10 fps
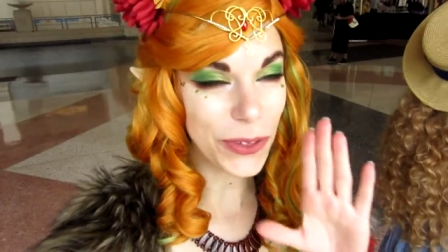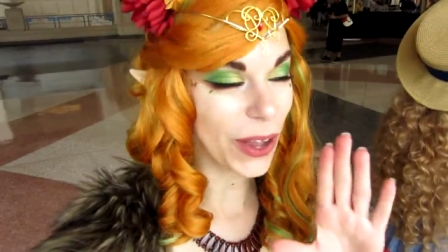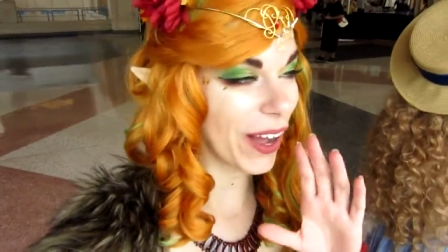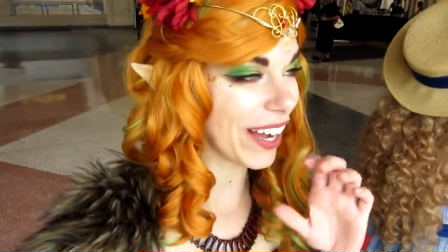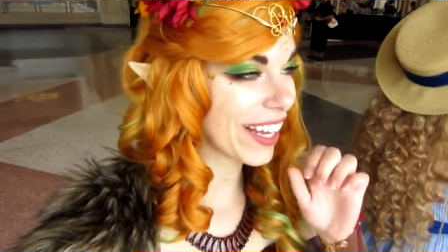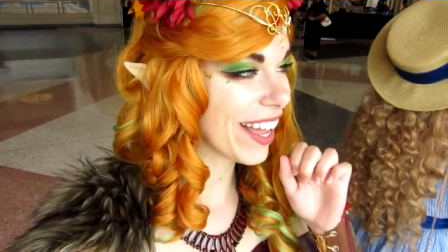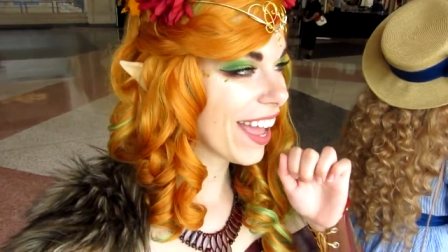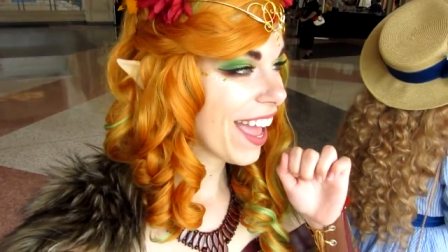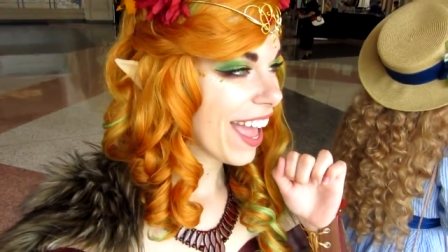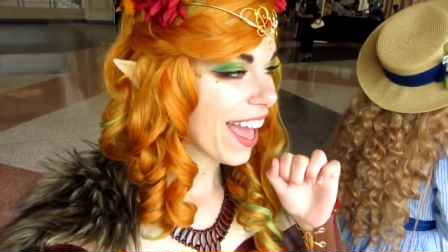vlog
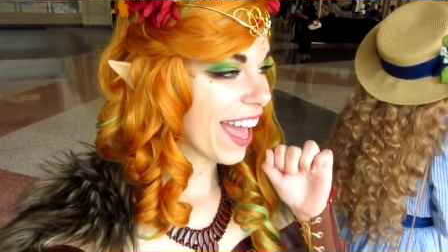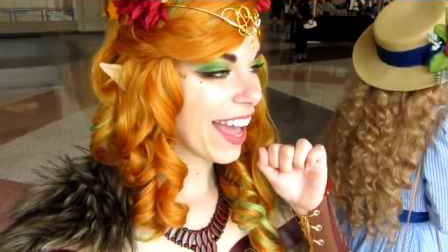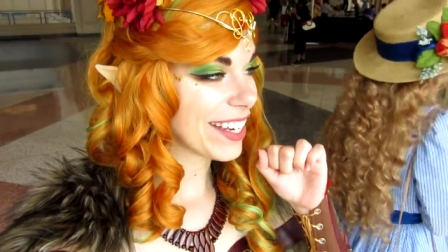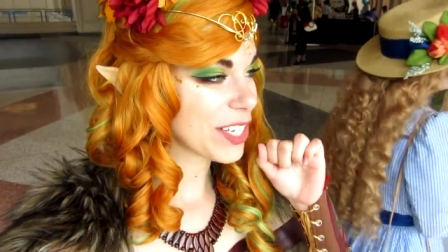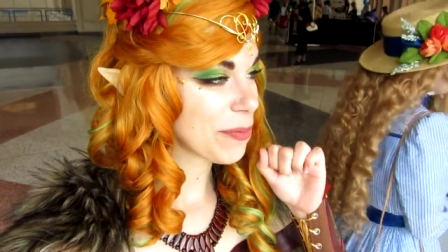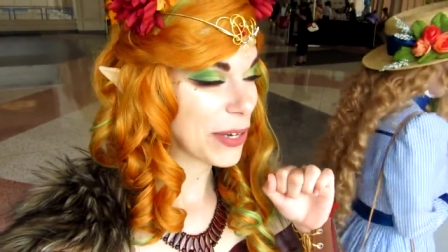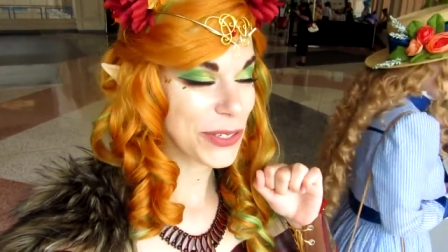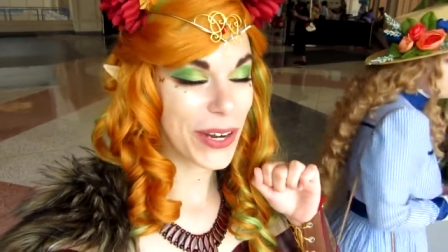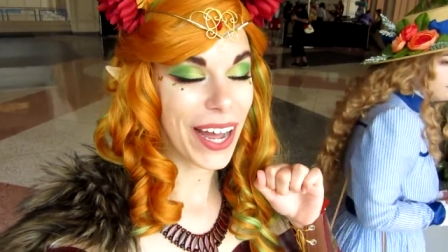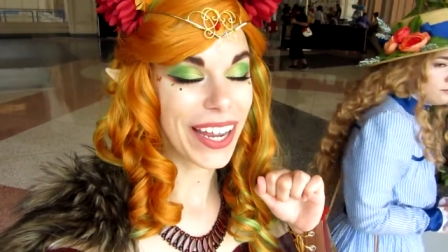at
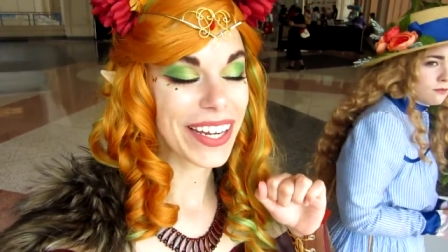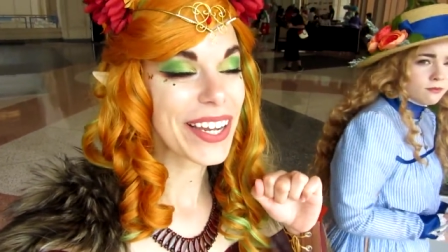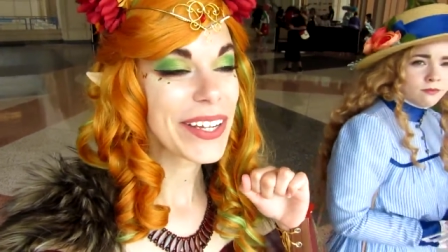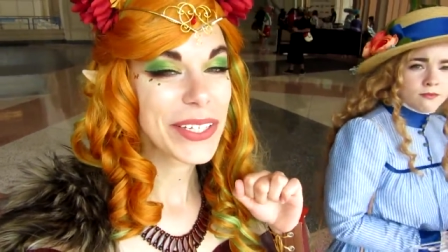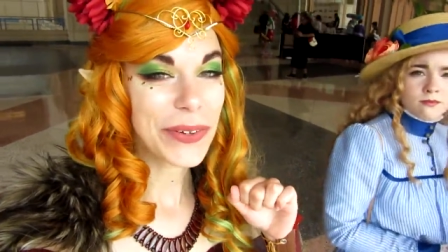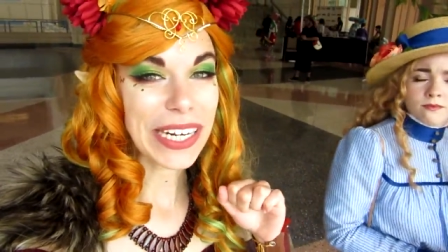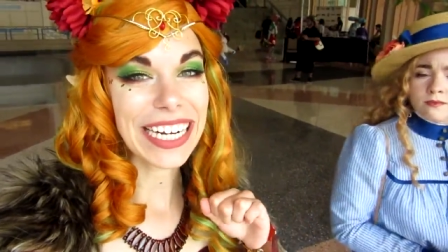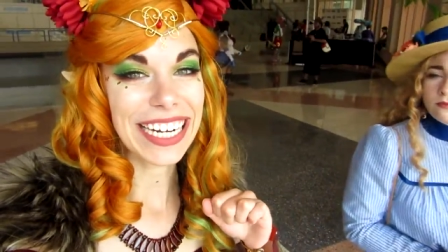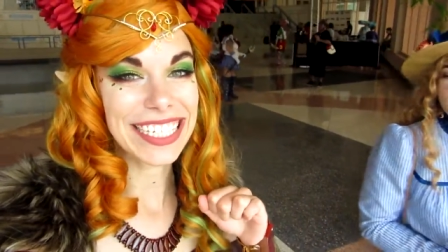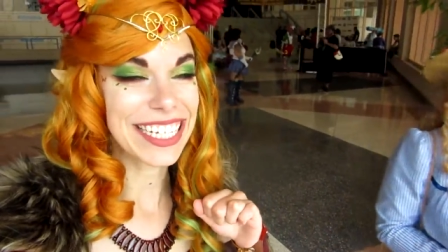Metrocon twenty
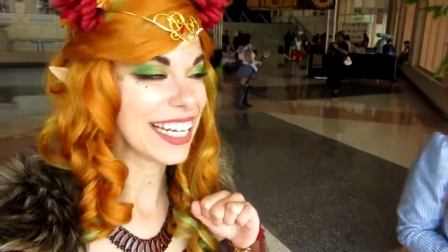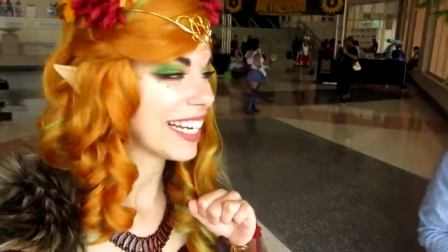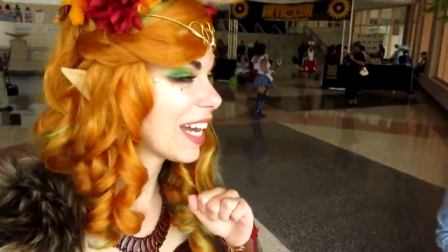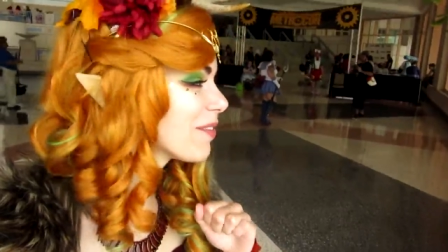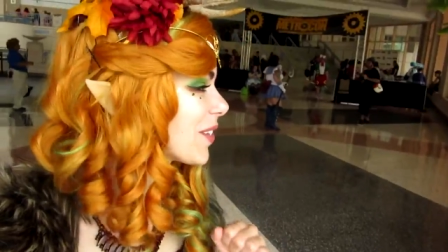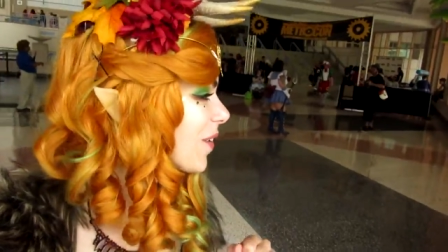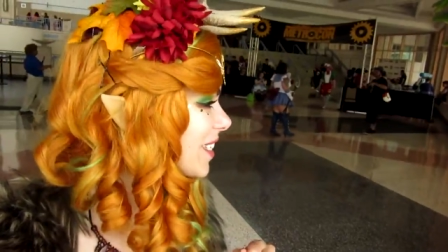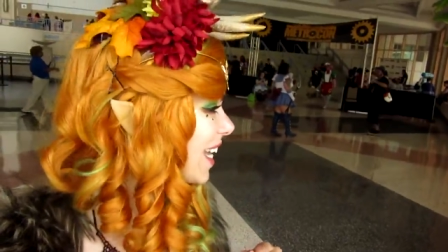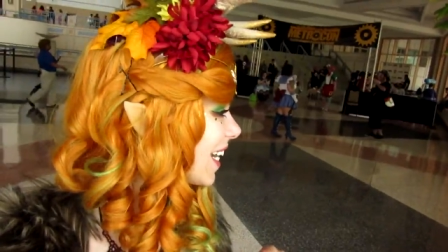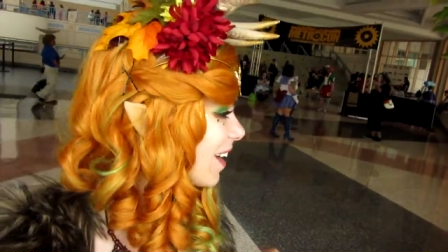nineteen. I'm so
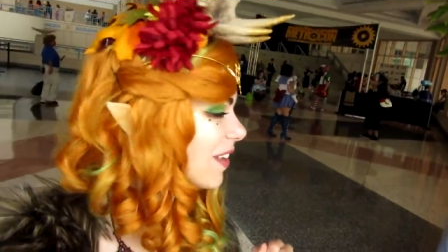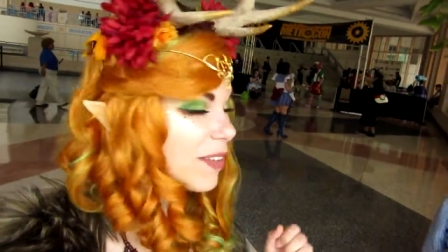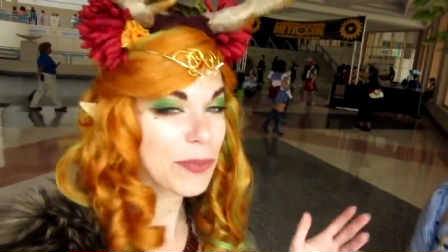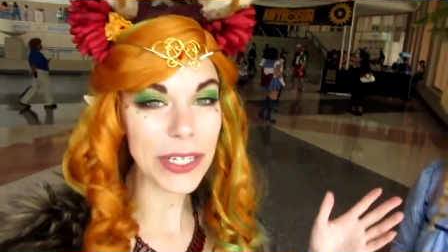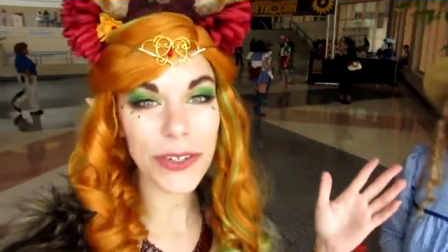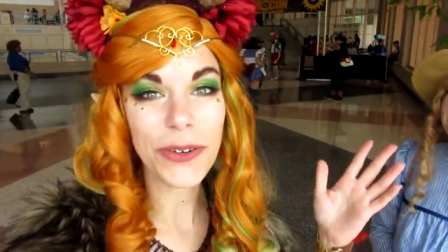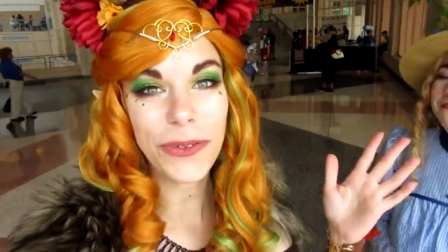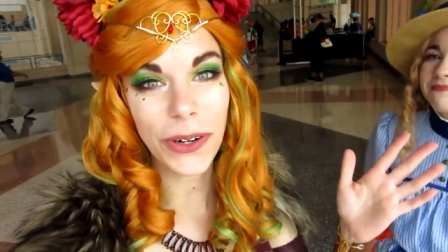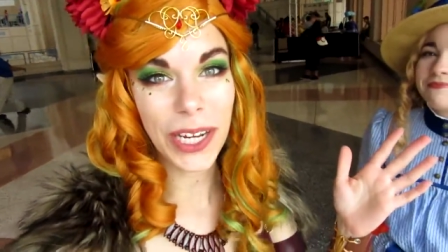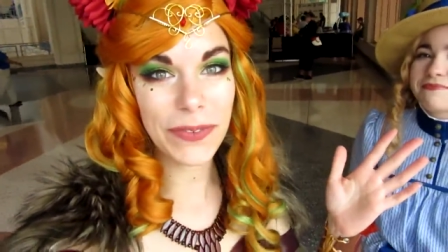excited. I've never been to a
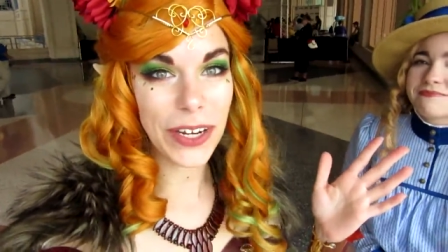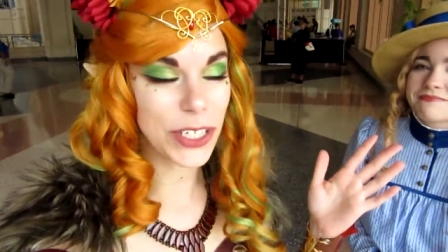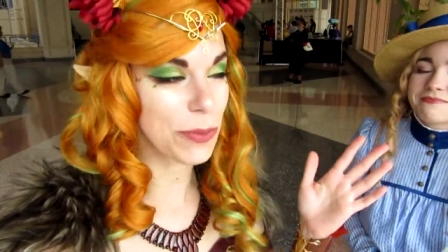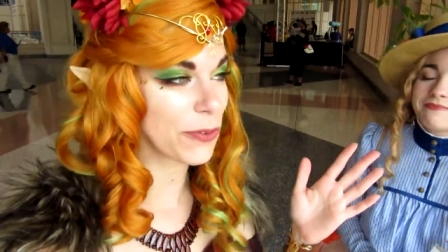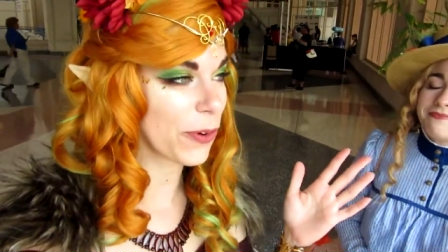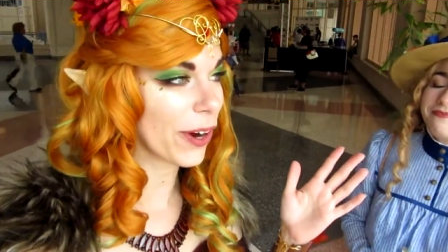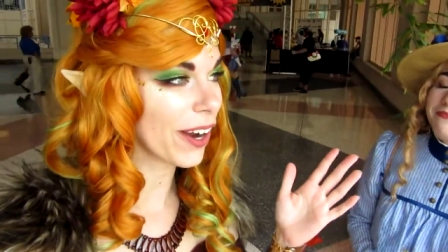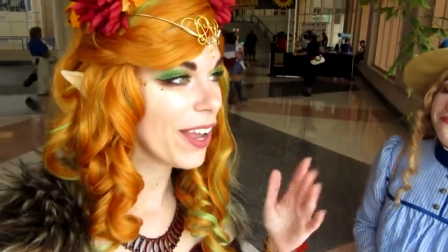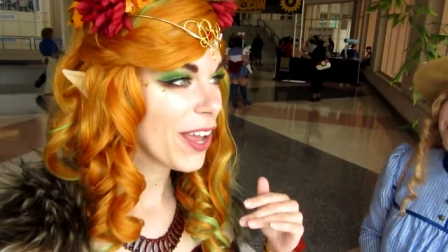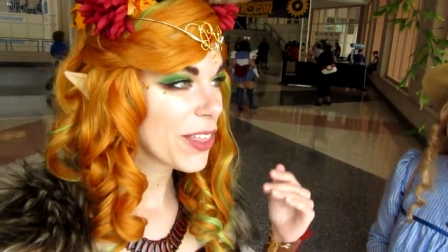Florida convention before.
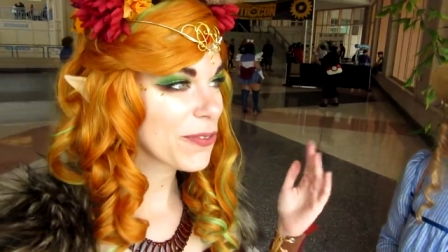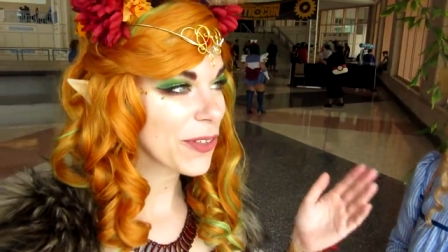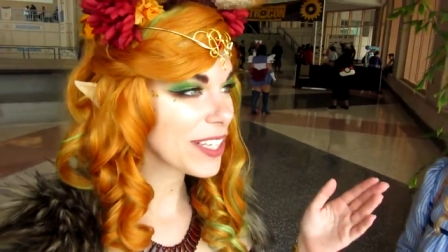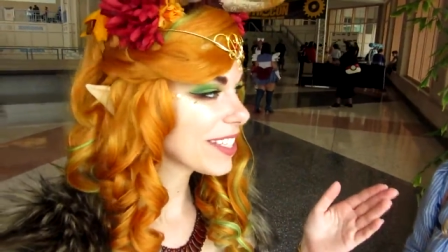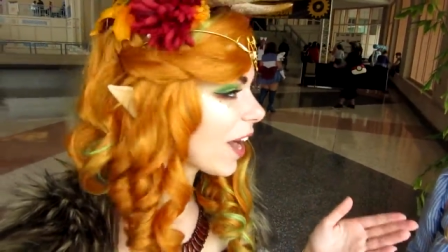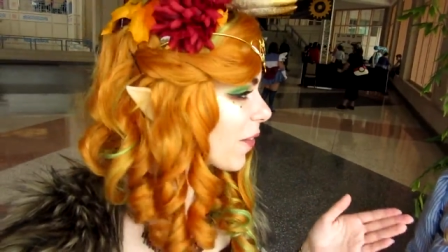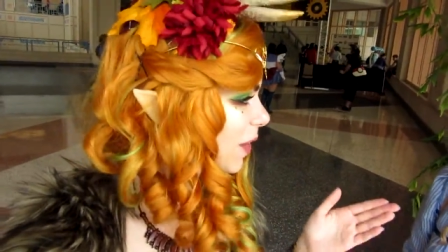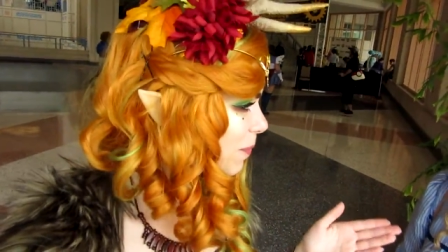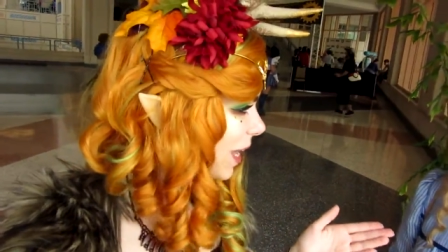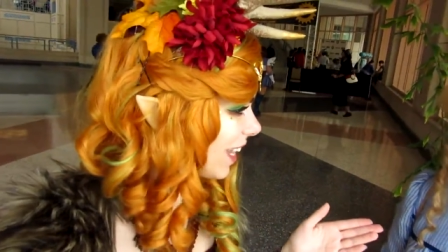The furthest south
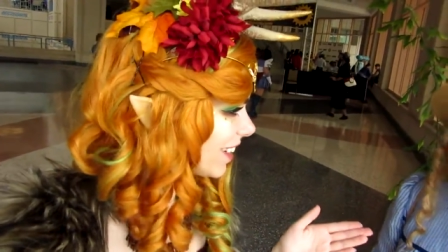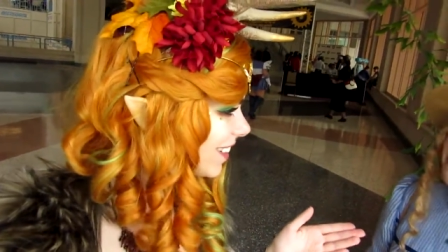I've been